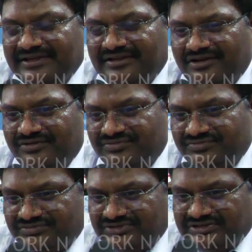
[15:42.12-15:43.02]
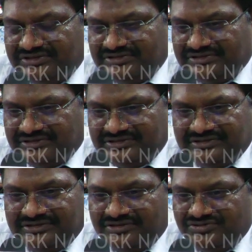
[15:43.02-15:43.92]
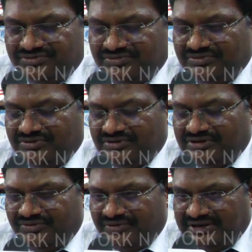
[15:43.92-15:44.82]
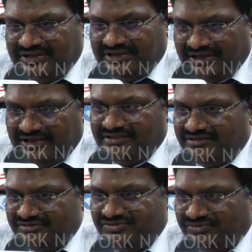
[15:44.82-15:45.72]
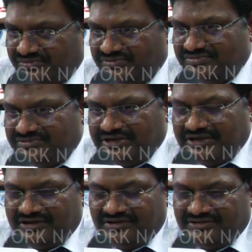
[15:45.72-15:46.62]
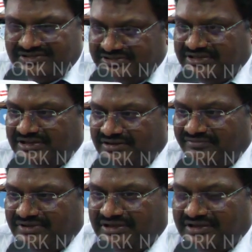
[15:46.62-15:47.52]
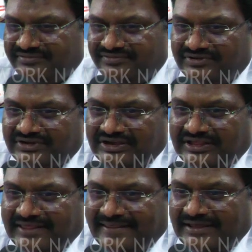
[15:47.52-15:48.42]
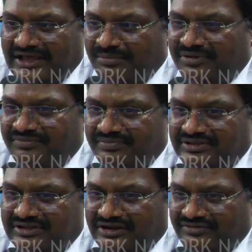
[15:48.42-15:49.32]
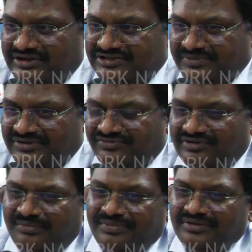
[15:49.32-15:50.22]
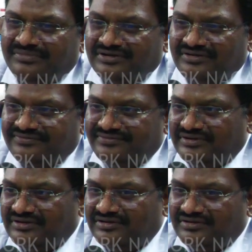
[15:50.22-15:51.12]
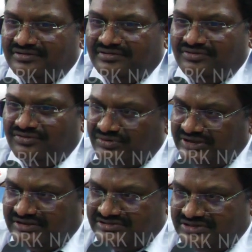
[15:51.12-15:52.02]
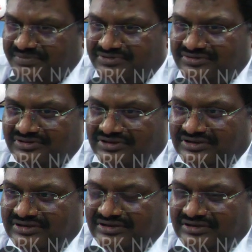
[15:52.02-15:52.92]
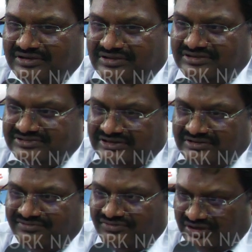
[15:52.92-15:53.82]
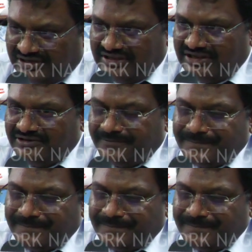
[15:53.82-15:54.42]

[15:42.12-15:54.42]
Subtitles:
Now, on June 28th June this year, we have come up with an advertisement for appointment of new dealerships in the state of Nagaland.